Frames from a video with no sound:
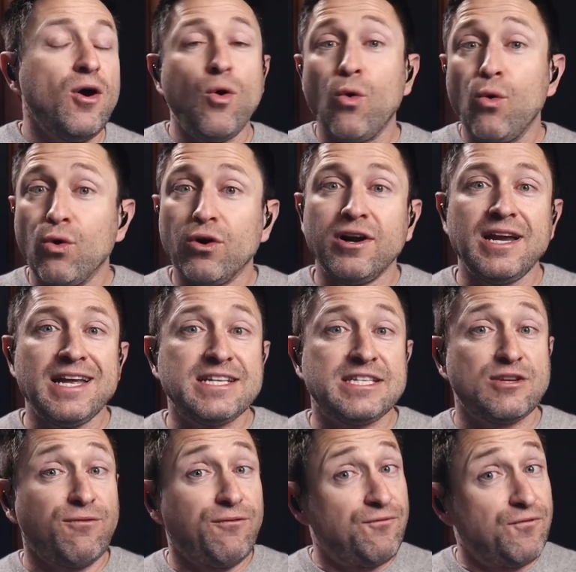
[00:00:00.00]
or
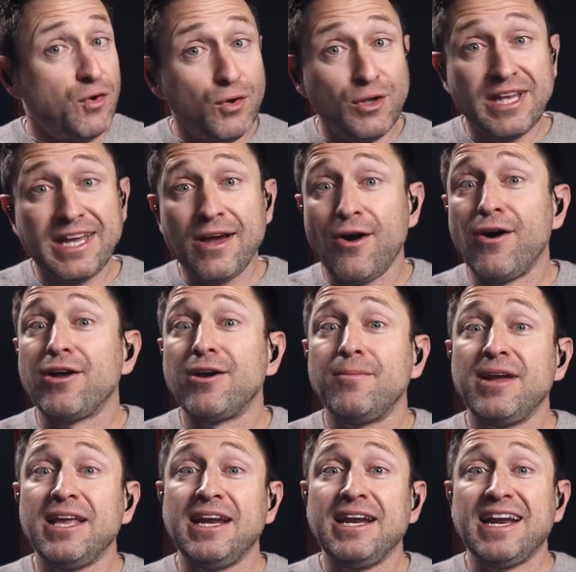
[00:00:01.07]
it's fully
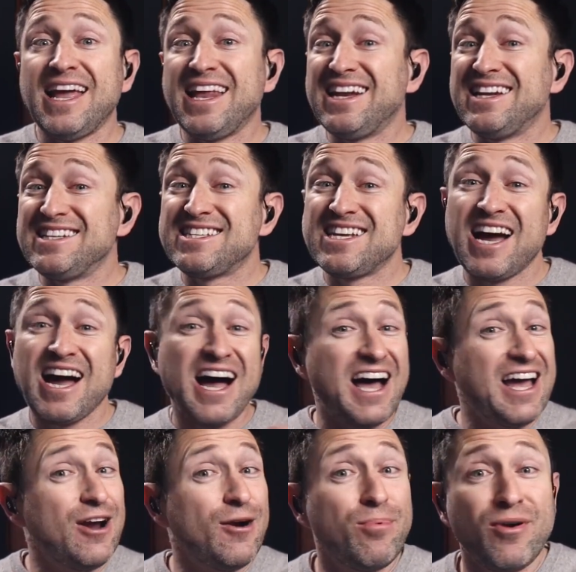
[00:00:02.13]
automating an
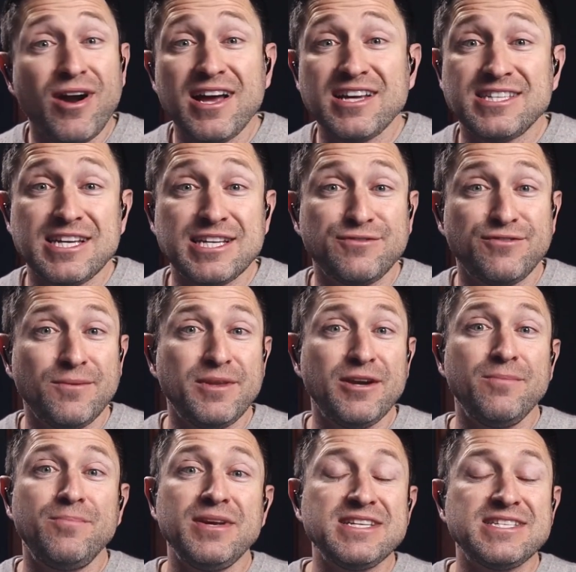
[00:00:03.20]
entire process from their
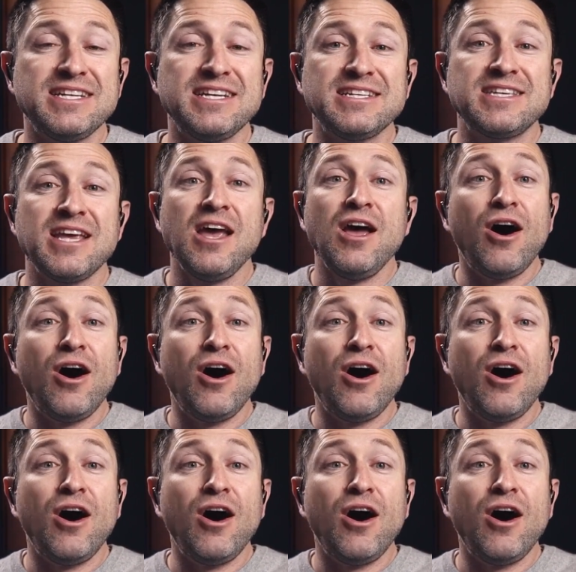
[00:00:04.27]
business